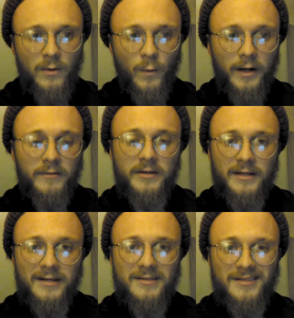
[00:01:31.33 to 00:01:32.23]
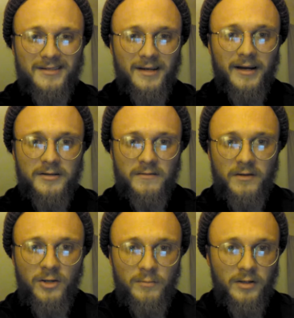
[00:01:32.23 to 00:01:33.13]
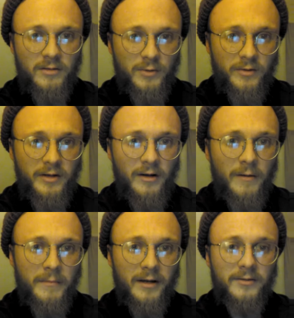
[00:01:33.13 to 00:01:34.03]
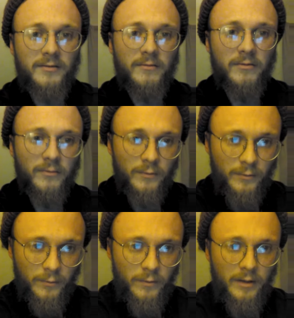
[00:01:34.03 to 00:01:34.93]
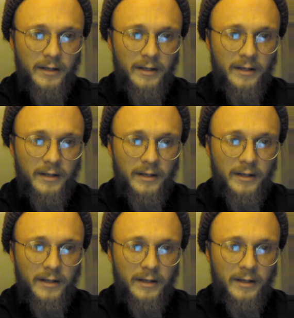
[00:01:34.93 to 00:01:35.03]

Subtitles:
where the needs and desires of the human community are met through